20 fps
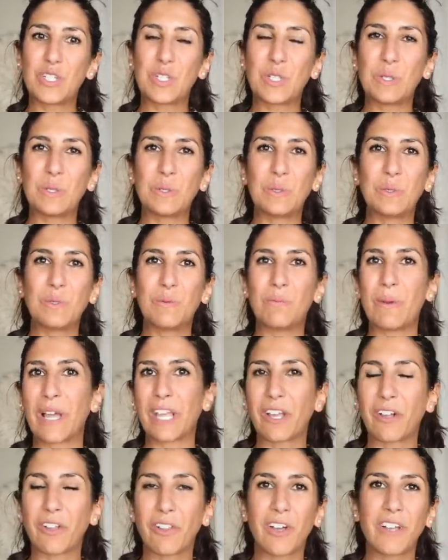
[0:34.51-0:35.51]
to
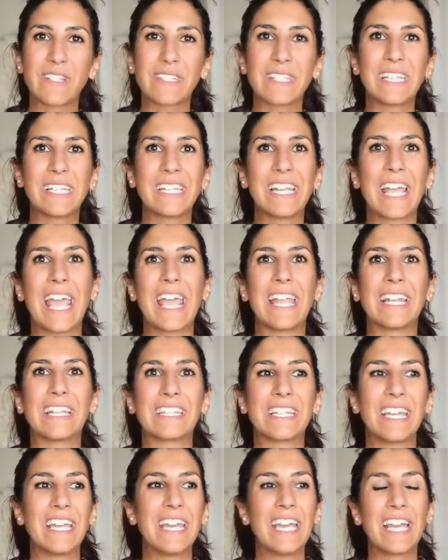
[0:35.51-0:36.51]
my closet
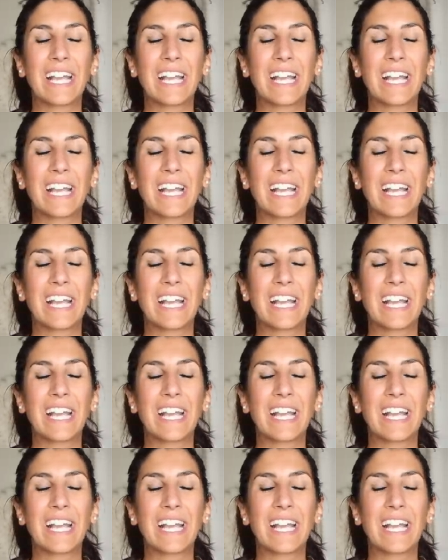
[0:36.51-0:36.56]
and